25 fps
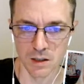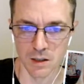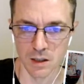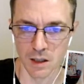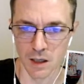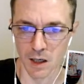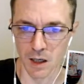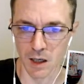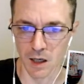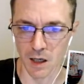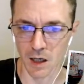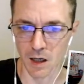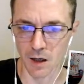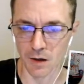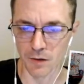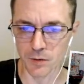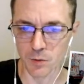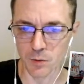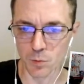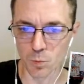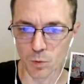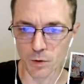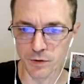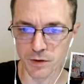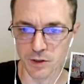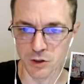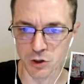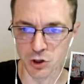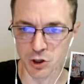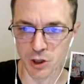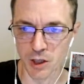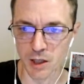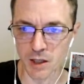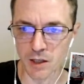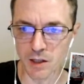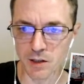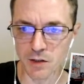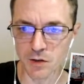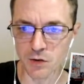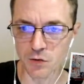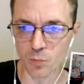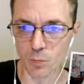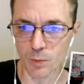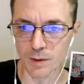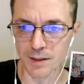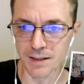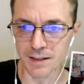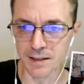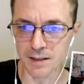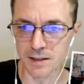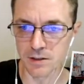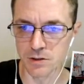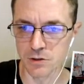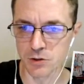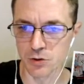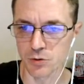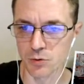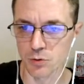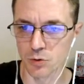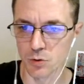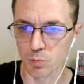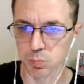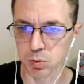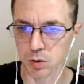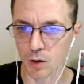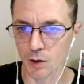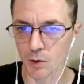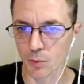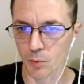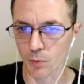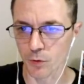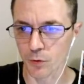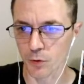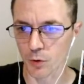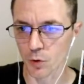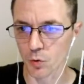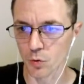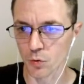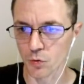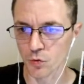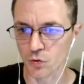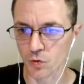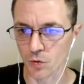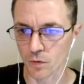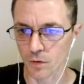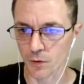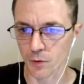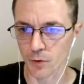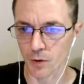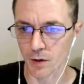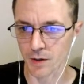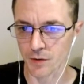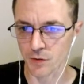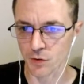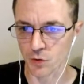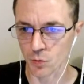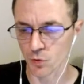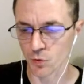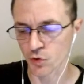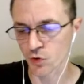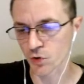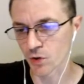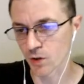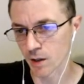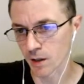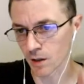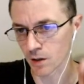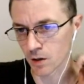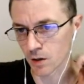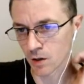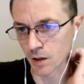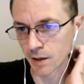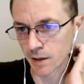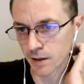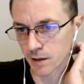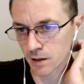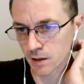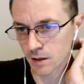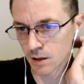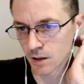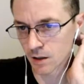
Then with the chains, we need to play with those so they're not so snake-like.